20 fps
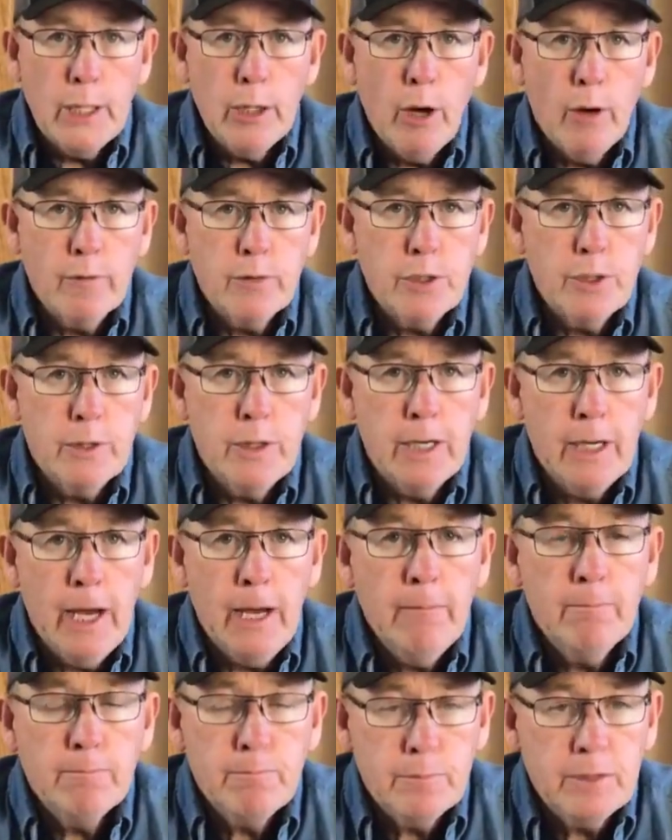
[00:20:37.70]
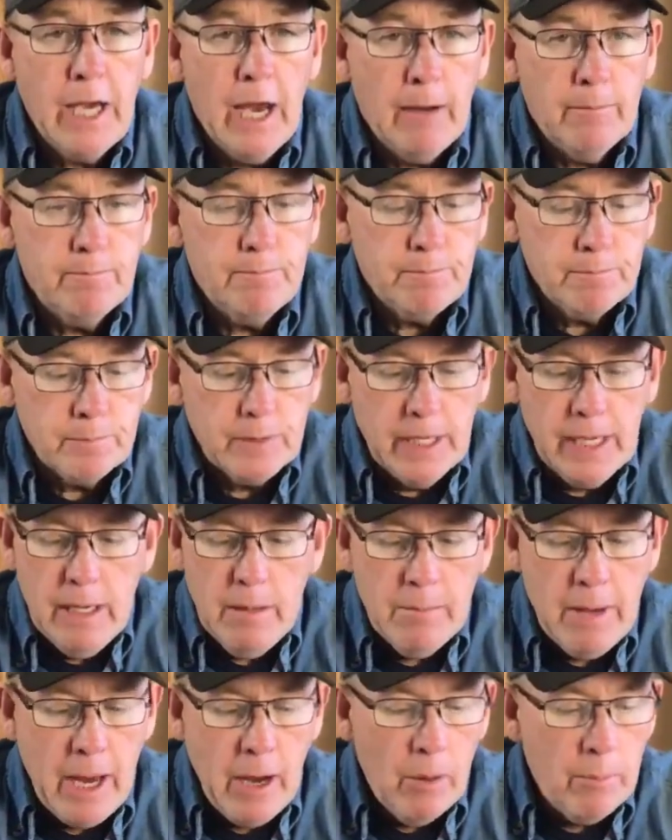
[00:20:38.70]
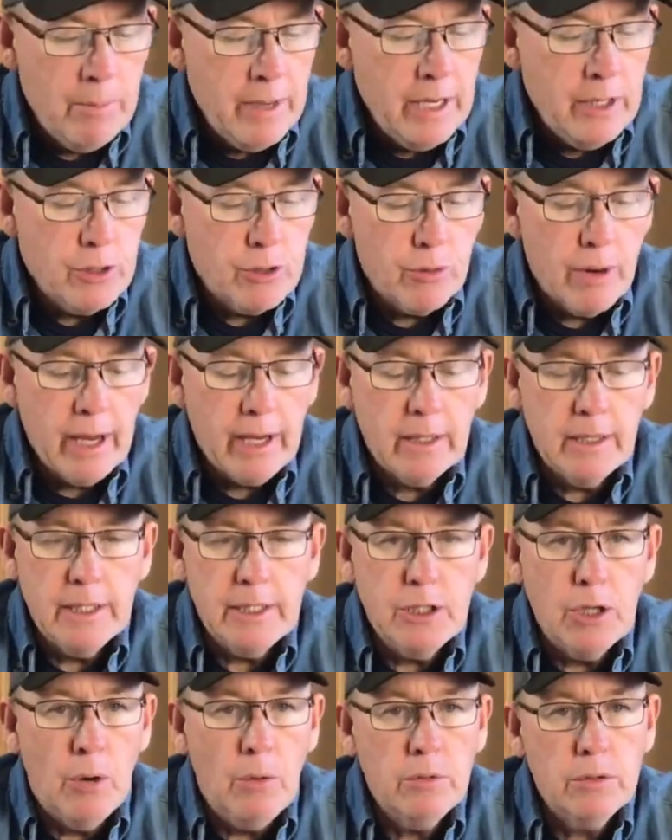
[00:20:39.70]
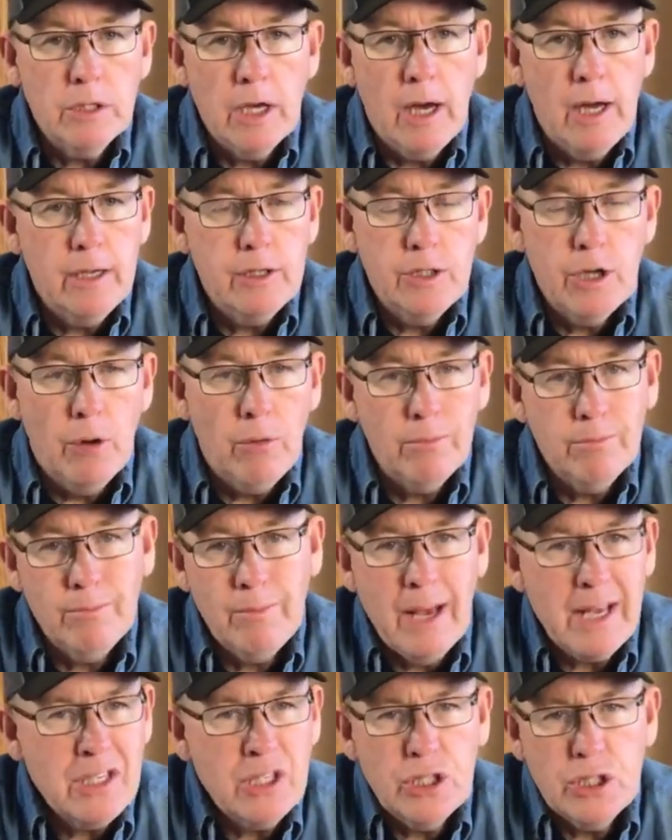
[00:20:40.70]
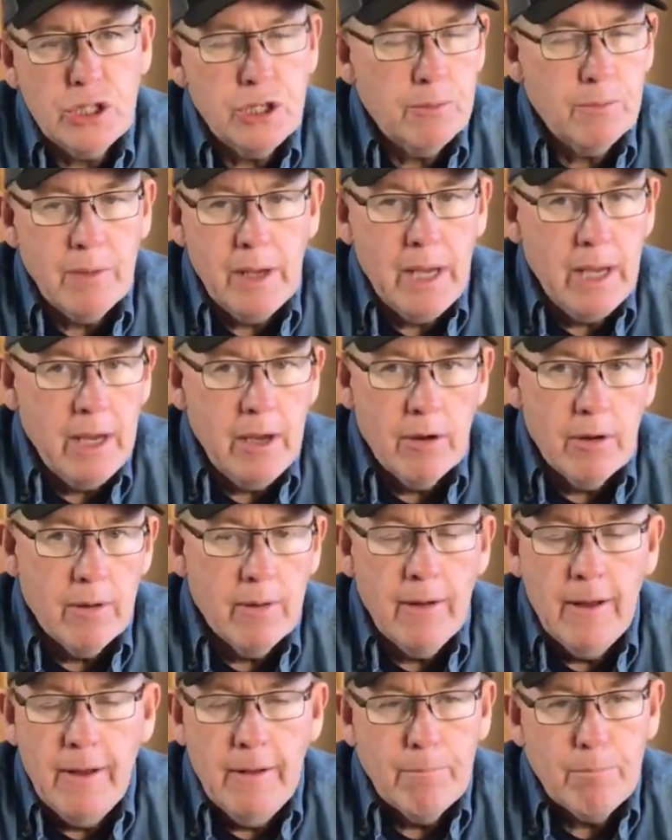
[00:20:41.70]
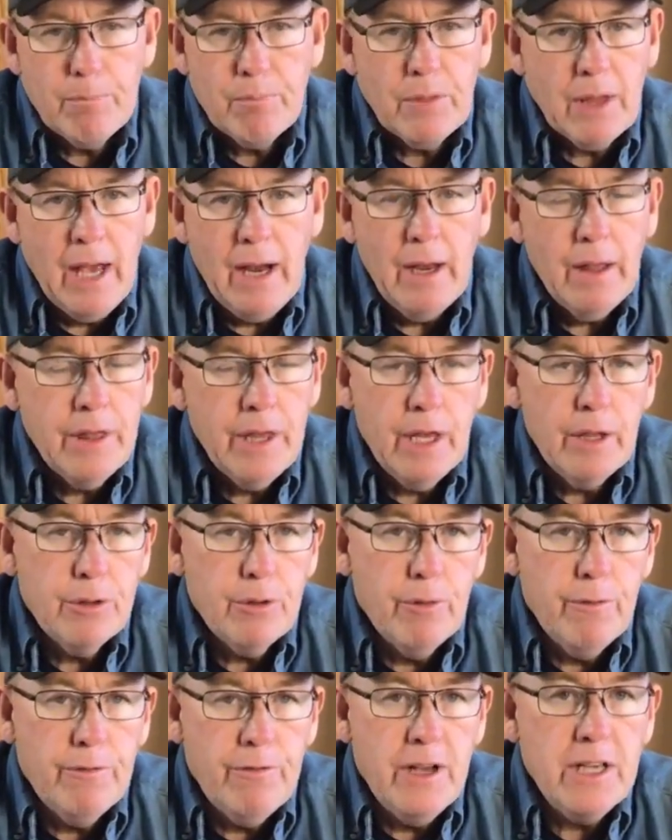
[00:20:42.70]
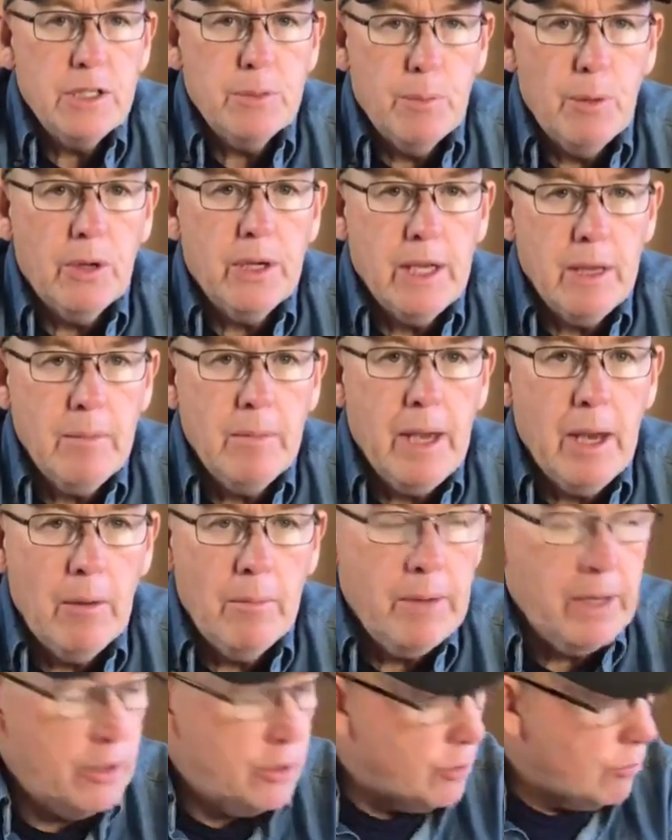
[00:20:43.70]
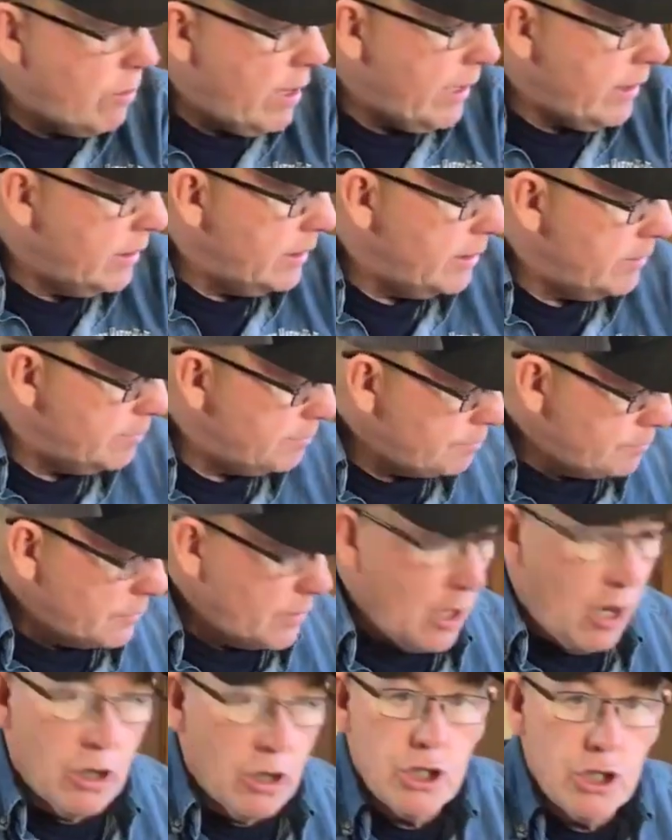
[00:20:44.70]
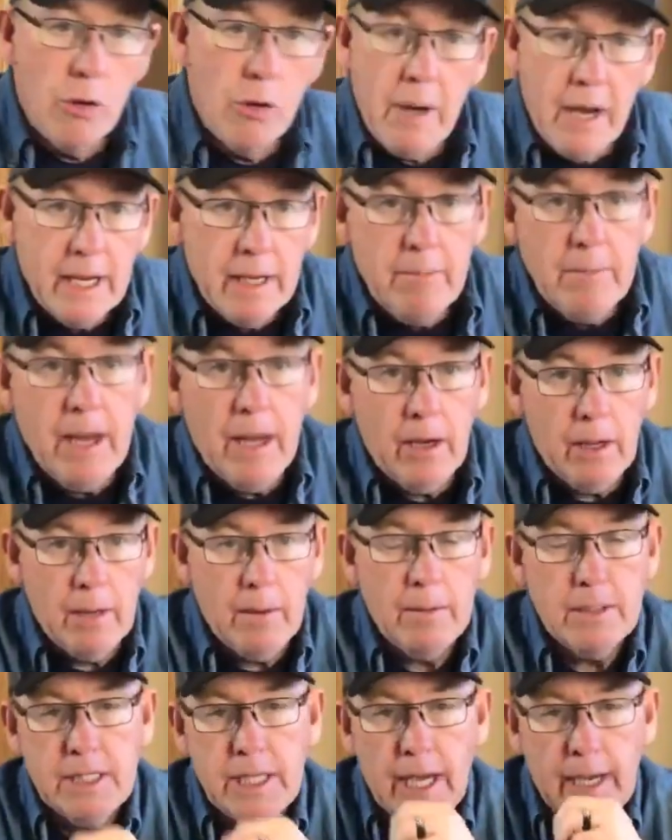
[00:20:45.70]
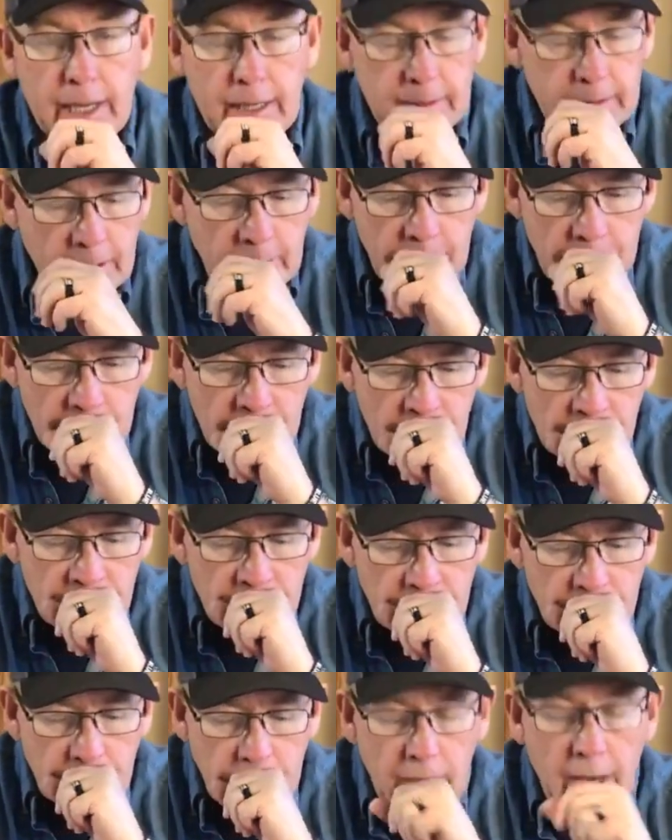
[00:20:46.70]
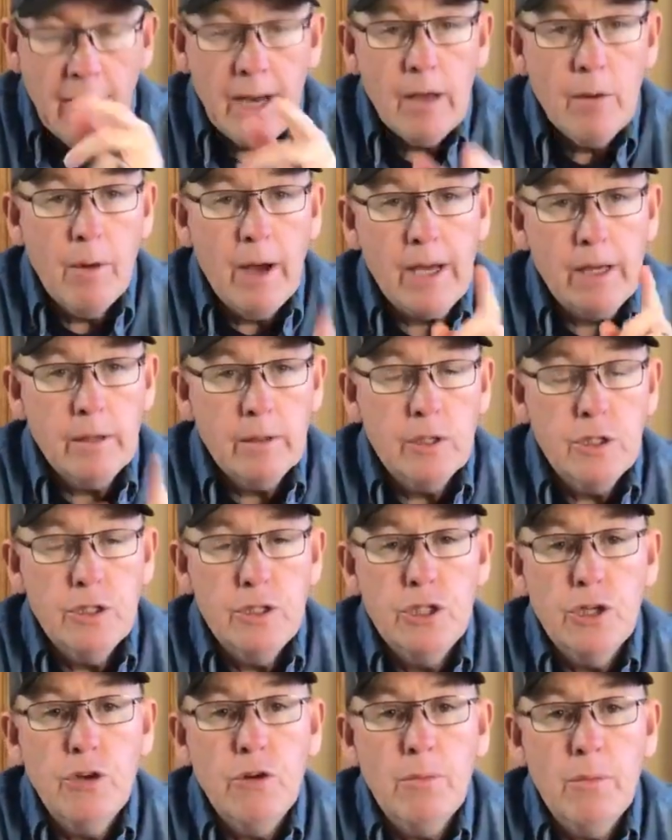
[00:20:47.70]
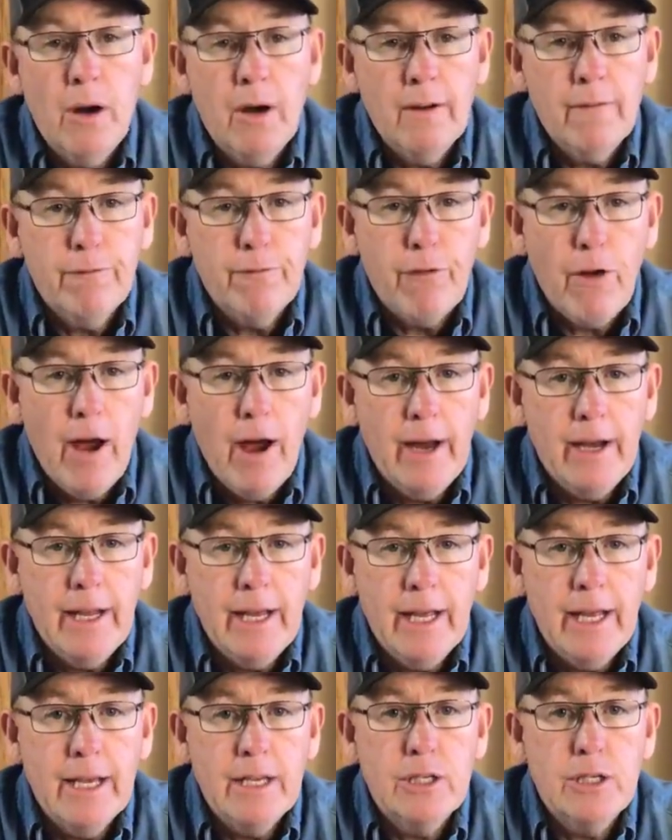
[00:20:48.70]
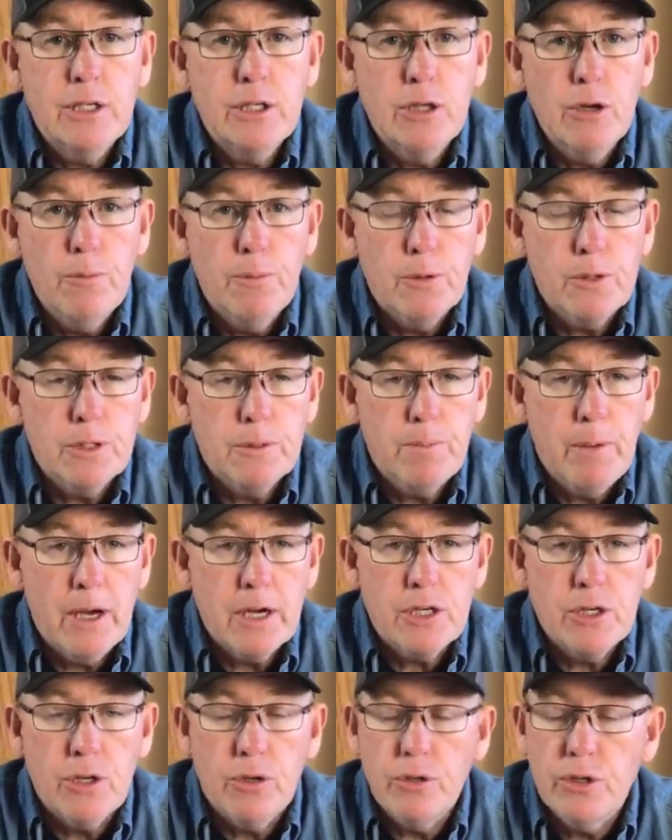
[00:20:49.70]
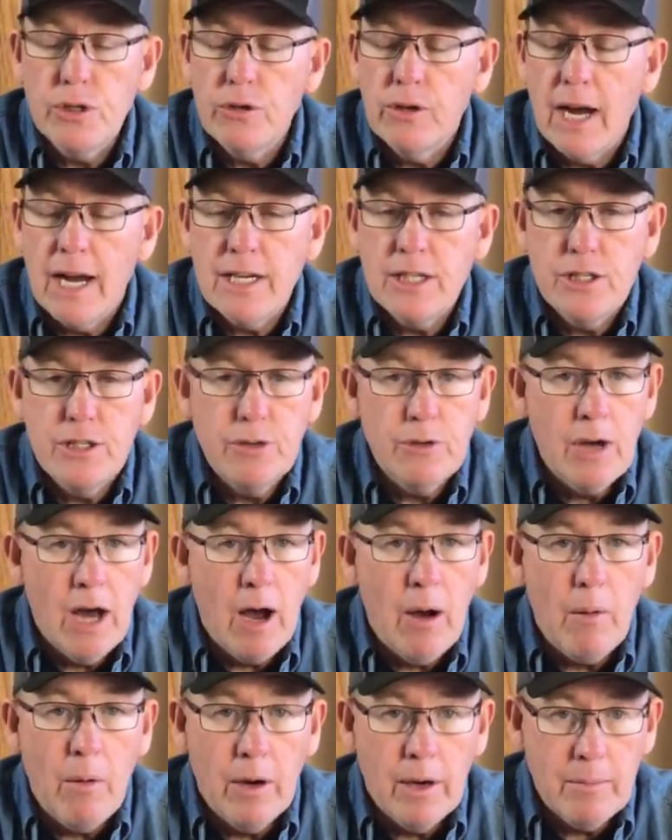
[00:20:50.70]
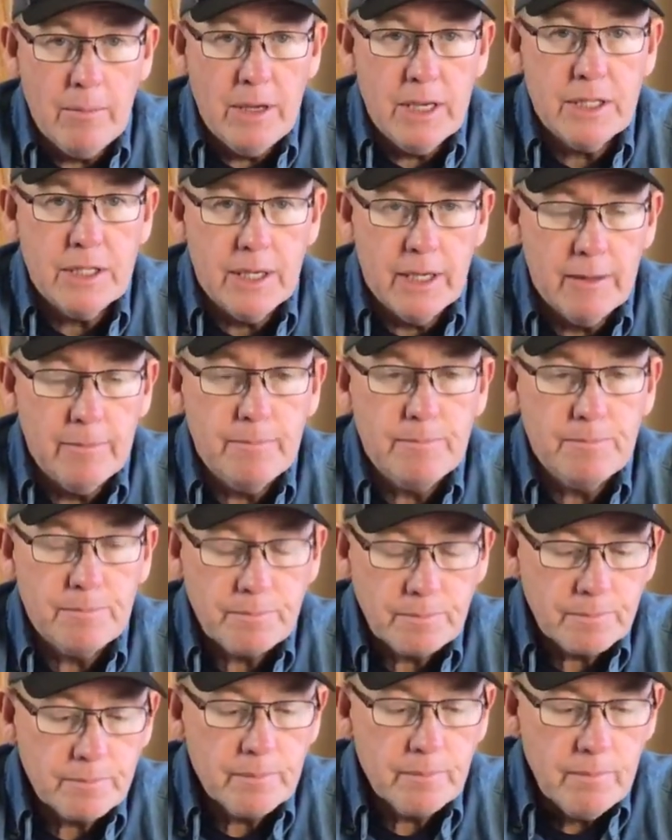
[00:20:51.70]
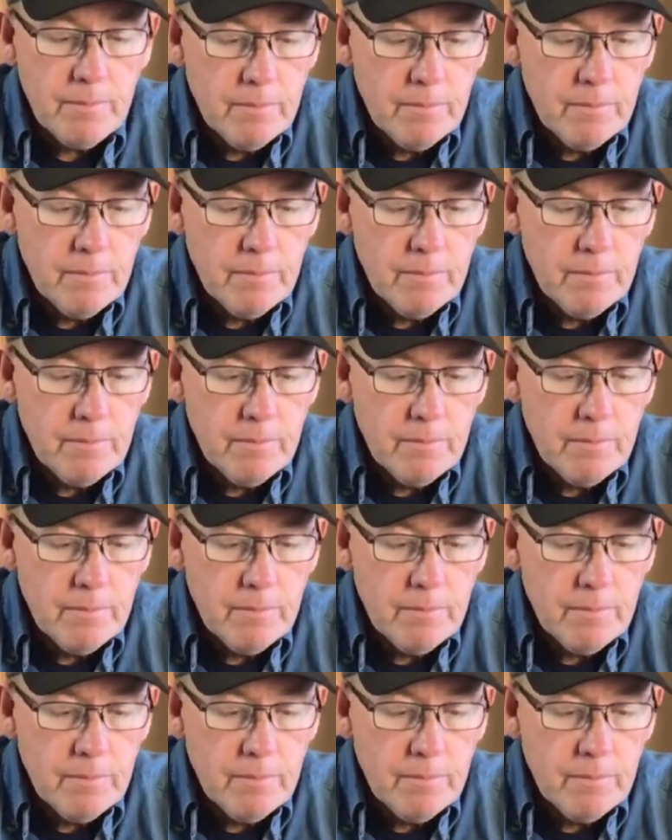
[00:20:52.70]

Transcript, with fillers: Oh, sign carvers of the day? Yeah. Email me directly. Don't uh, don't message me or anything through Facebook. Email me directly. I'll show my email in a second. Right. Anyway, Zoom on Friday is super special. You guys do not want to miss it.